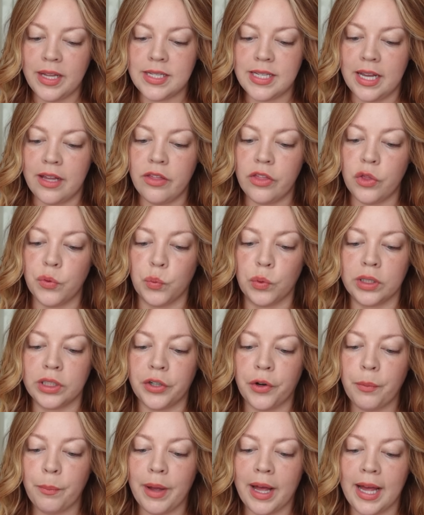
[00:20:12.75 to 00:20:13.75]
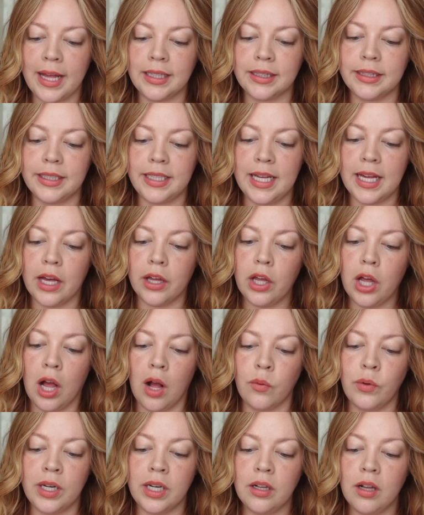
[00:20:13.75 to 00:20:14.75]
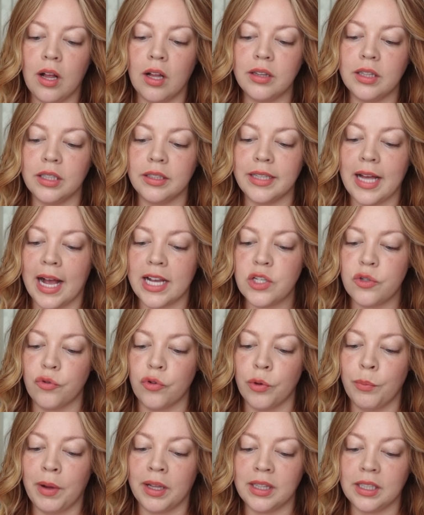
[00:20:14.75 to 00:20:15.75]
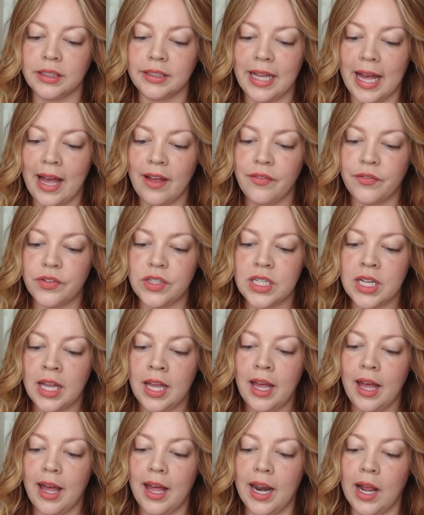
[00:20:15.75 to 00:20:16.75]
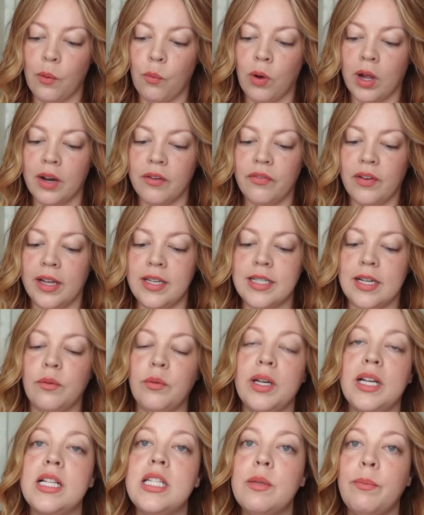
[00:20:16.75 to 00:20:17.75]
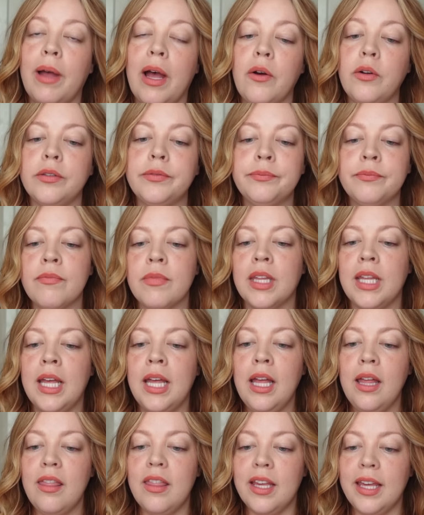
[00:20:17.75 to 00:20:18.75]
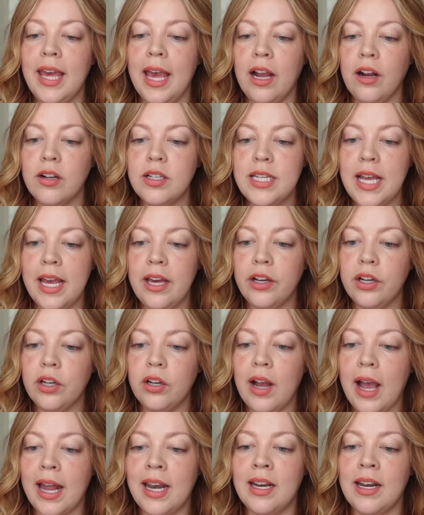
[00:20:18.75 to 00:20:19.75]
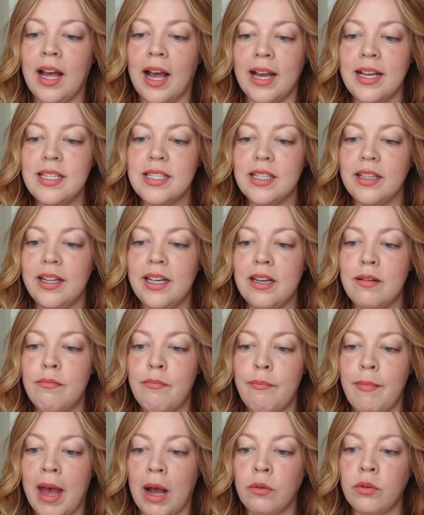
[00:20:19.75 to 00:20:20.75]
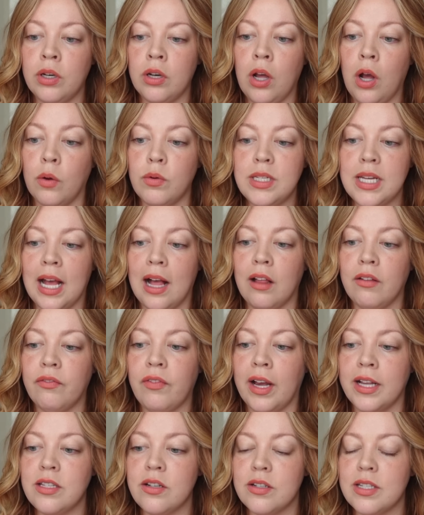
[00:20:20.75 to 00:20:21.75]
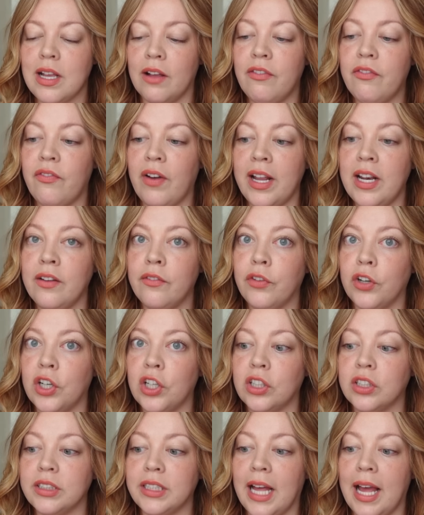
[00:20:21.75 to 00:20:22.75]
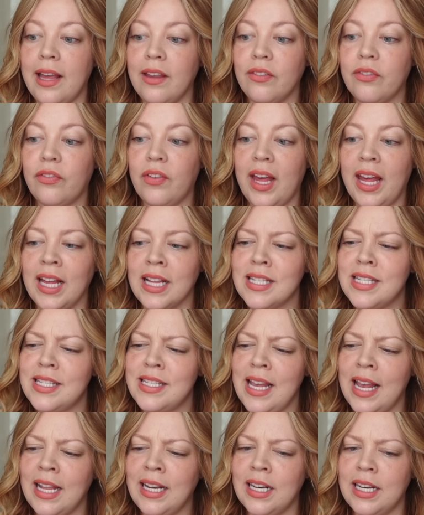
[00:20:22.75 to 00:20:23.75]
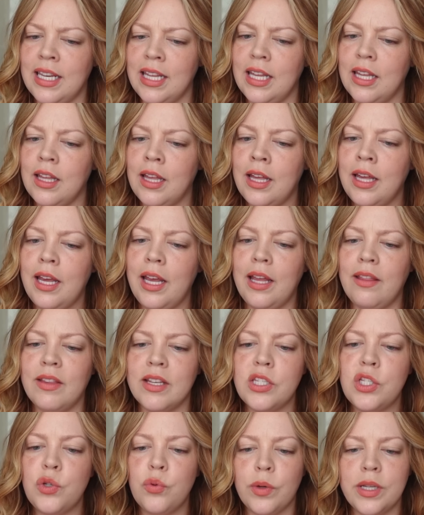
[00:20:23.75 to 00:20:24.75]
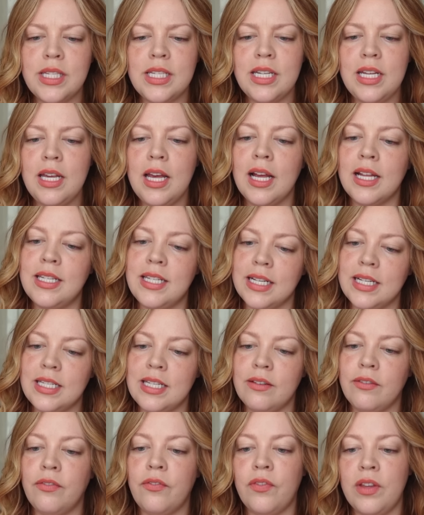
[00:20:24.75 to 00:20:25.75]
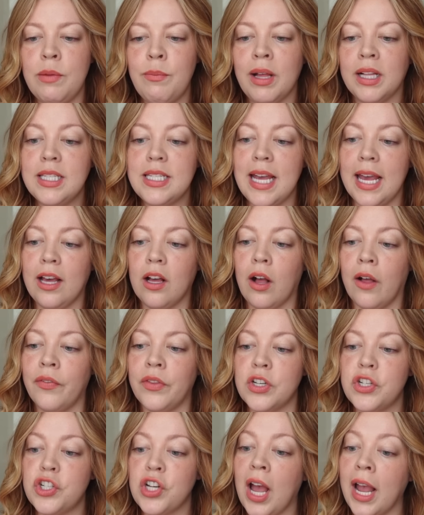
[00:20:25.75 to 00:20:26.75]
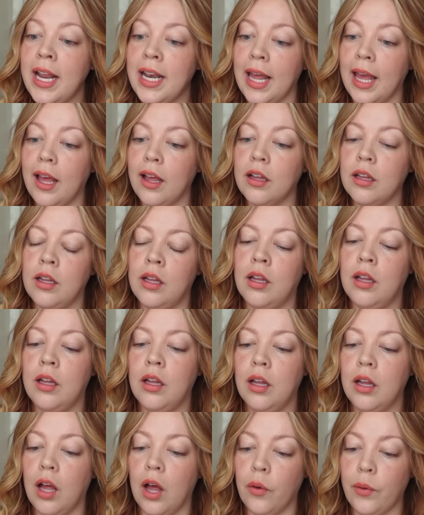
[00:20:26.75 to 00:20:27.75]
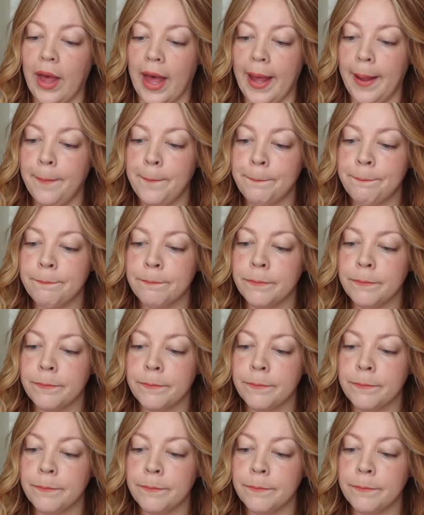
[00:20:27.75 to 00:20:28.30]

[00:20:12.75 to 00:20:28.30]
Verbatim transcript: It's a thriller by Leah Konen called The Last Room on the Left, and I want to find out what it's about. The caretaker at an isolated mountain hotel finds herself fighting for her life and sanity in this twisty, addictive female take on The Shining. Okay.